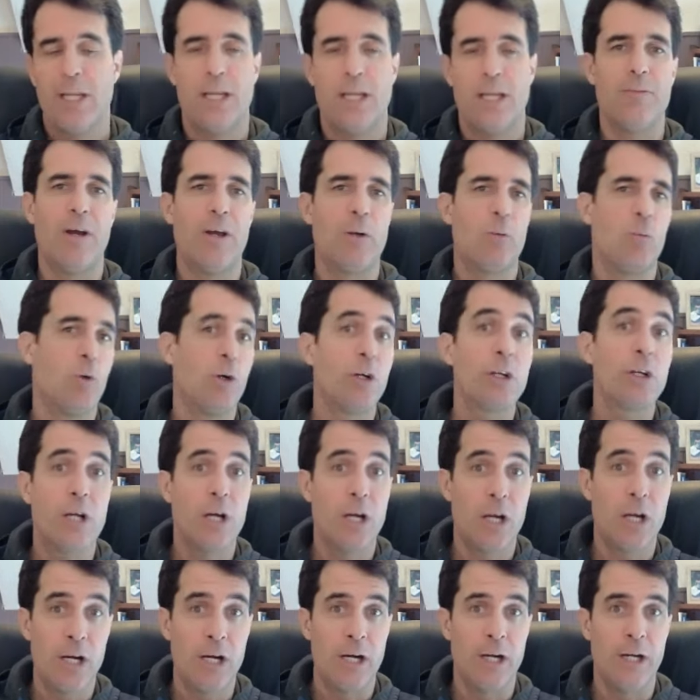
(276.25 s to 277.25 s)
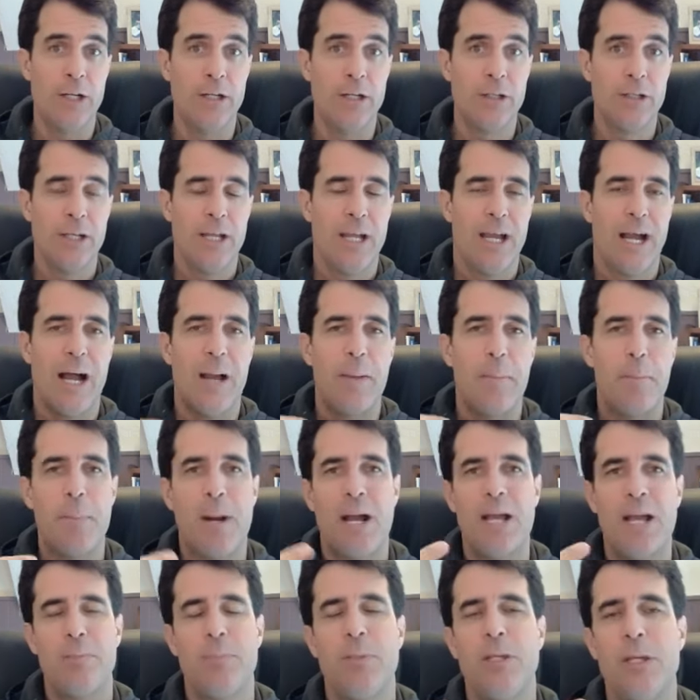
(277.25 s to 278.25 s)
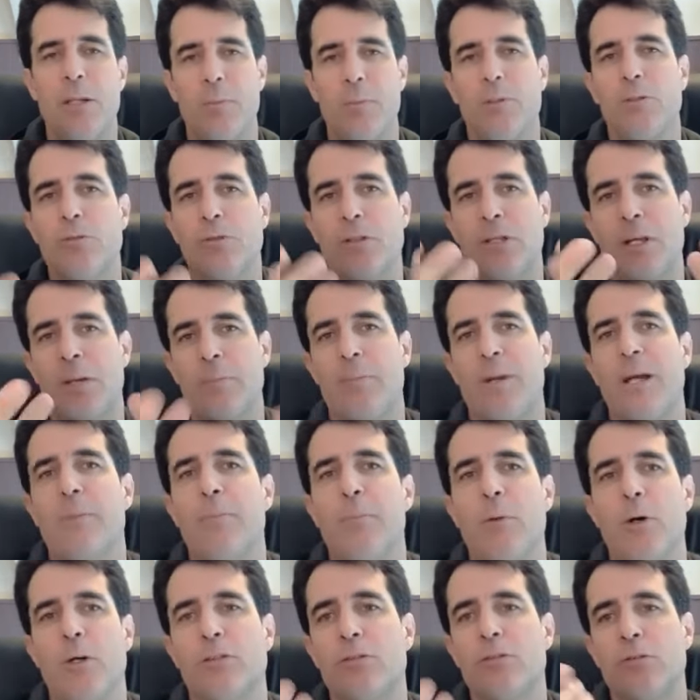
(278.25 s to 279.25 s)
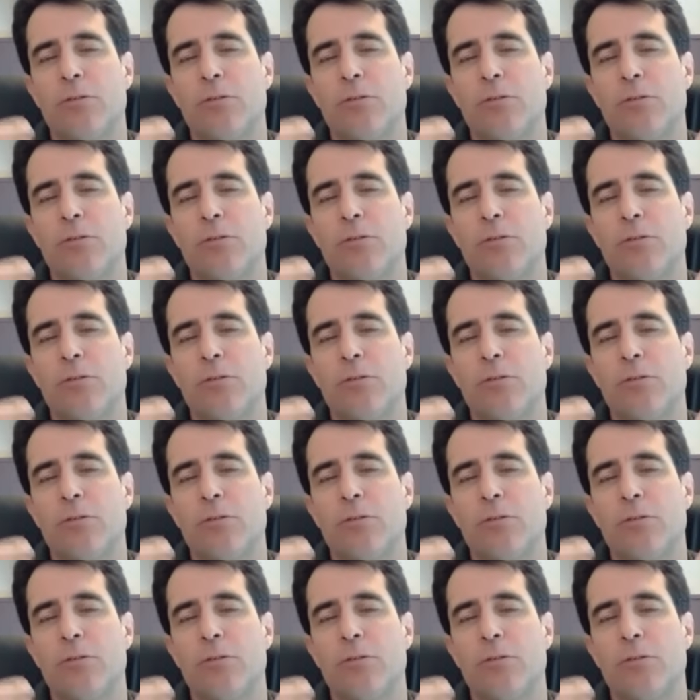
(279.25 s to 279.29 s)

If I work hard, I might be able to get my boss